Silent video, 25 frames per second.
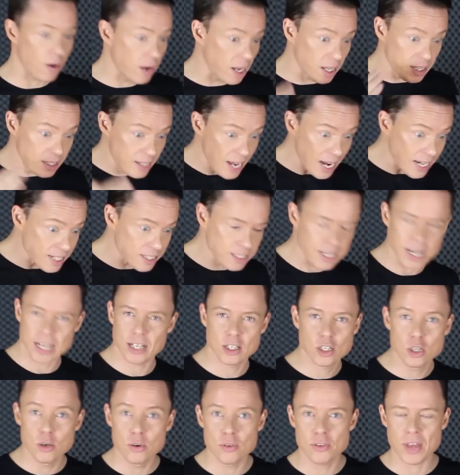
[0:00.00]
Okay, next day,
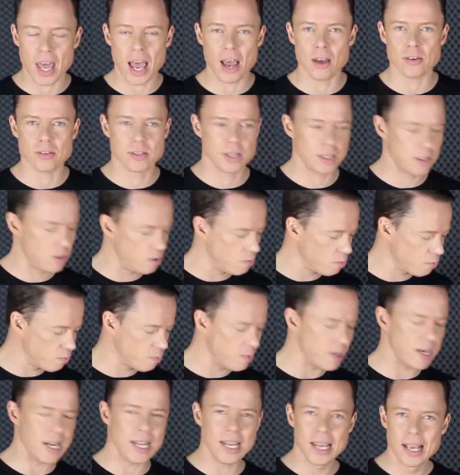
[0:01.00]
2,000. And
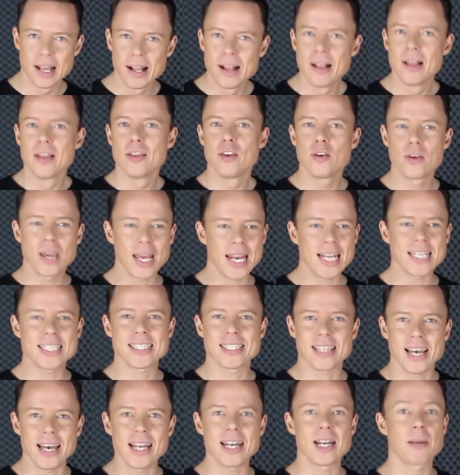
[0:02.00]
you get
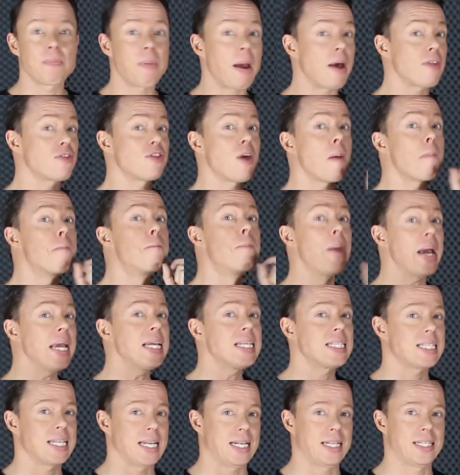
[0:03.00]
excited about the
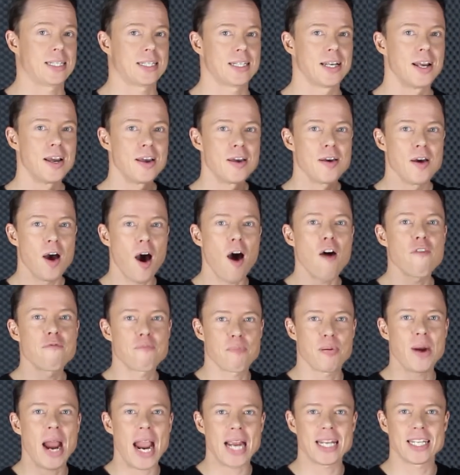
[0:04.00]
basics of
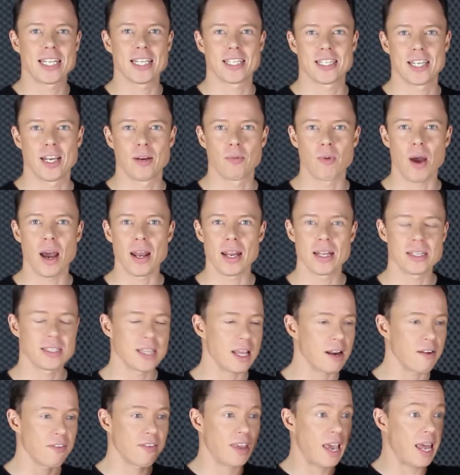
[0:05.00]
practicing, right?
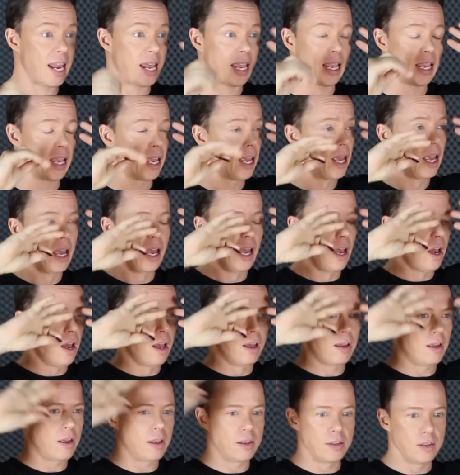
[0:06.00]
Instead of getting,
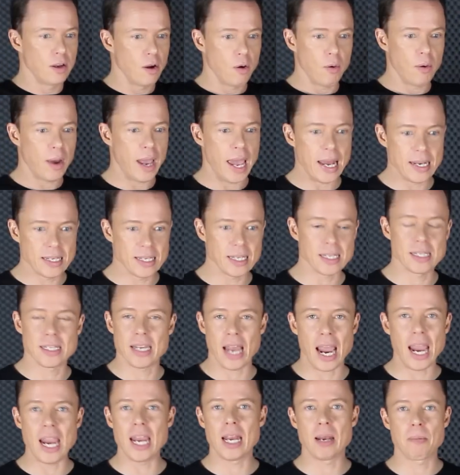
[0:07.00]
you know,
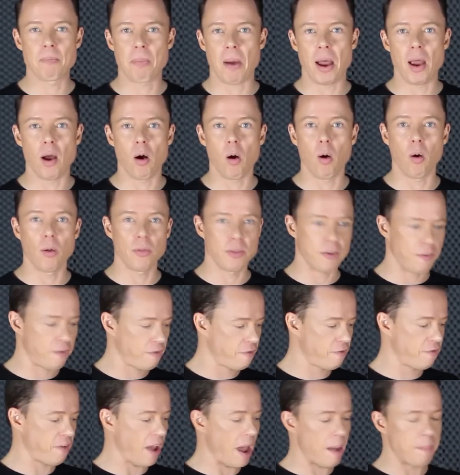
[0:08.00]
entertained by all the
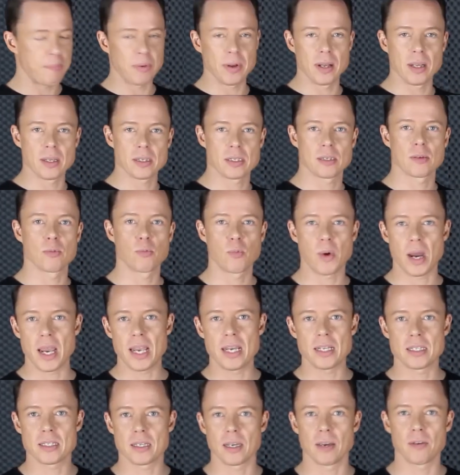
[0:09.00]
fabulous
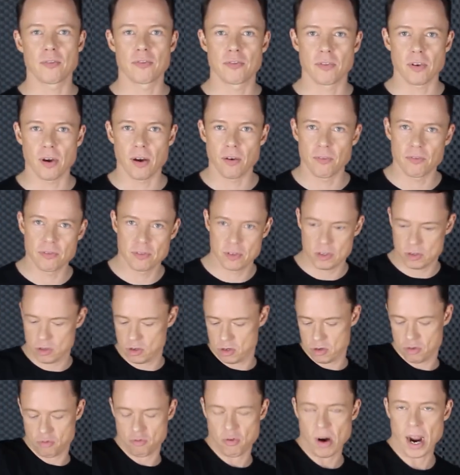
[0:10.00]
ways of
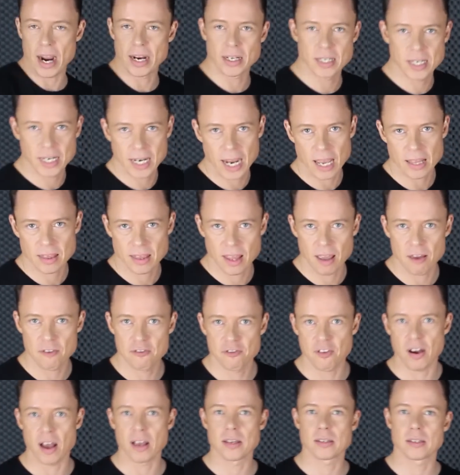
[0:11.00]
trying to get there
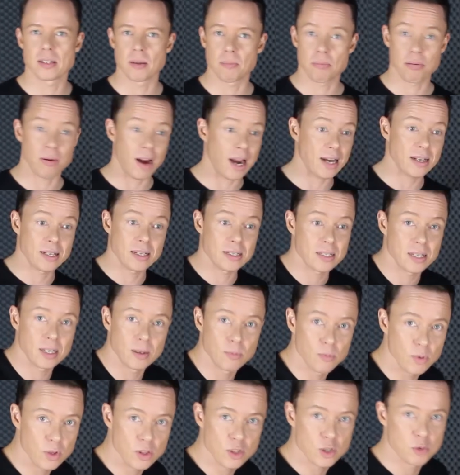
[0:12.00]
faster,
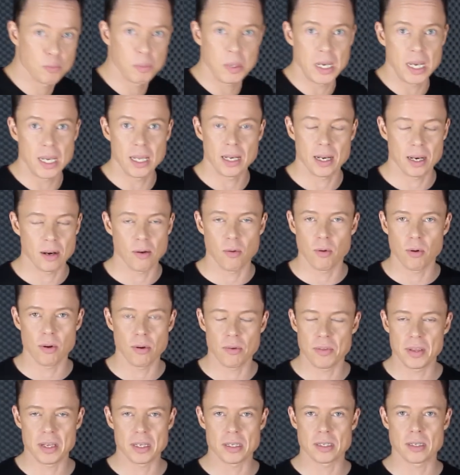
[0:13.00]
practicing with speed and all
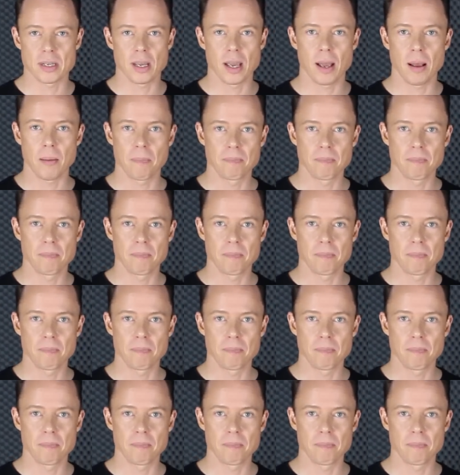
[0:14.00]
of this